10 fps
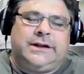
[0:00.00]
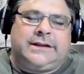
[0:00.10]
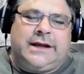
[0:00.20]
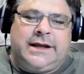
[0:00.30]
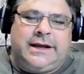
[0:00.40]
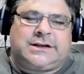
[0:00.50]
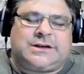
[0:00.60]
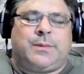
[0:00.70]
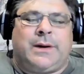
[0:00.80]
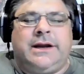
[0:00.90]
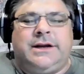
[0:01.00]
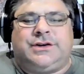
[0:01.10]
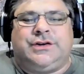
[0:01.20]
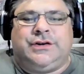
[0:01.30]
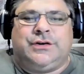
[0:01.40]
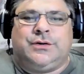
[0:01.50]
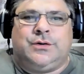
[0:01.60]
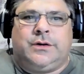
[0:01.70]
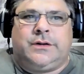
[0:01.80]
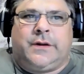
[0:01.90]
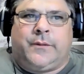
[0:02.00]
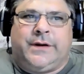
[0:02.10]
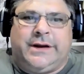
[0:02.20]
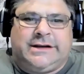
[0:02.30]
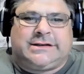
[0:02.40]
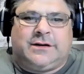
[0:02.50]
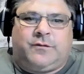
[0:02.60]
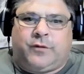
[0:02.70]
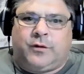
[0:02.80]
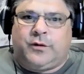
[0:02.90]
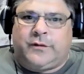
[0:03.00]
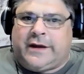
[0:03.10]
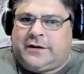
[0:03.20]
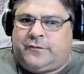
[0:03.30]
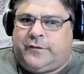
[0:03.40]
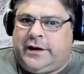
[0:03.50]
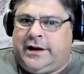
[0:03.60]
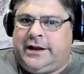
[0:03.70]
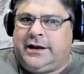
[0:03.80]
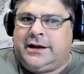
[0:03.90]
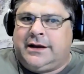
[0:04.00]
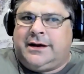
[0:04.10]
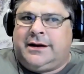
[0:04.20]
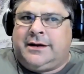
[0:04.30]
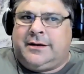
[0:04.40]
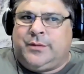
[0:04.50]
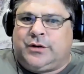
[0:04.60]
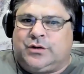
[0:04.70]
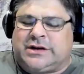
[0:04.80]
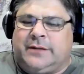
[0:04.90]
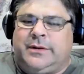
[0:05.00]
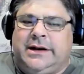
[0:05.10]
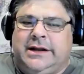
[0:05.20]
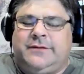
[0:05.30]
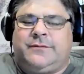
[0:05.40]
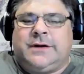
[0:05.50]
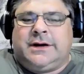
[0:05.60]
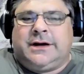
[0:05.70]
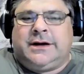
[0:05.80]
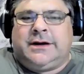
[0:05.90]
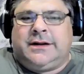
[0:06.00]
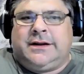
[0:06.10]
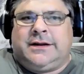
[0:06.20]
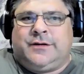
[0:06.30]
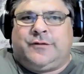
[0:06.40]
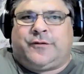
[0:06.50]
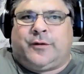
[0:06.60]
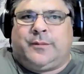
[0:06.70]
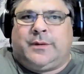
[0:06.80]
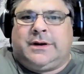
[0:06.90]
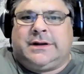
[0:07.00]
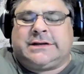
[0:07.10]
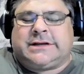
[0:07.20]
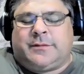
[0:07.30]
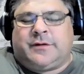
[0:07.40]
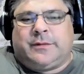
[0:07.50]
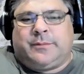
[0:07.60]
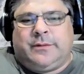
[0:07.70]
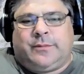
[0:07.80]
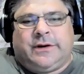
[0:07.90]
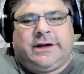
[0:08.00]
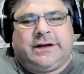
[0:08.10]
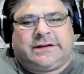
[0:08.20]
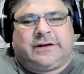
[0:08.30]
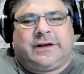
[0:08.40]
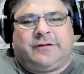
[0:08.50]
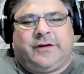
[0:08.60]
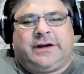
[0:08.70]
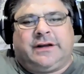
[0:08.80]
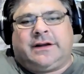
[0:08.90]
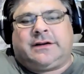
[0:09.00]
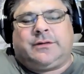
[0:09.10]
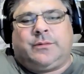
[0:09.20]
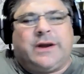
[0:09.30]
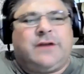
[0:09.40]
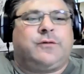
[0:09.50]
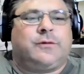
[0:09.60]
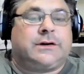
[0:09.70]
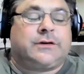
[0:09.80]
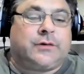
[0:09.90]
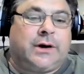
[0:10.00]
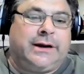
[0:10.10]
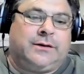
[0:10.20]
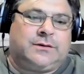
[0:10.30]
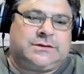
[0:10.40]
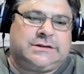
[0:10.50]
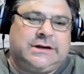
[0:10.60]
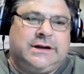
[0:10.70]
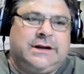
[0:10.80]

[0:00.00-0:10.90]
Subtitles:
did they explain to you the reason for that feeling? Because I believe from some of the people here in South Africa that went for the trials,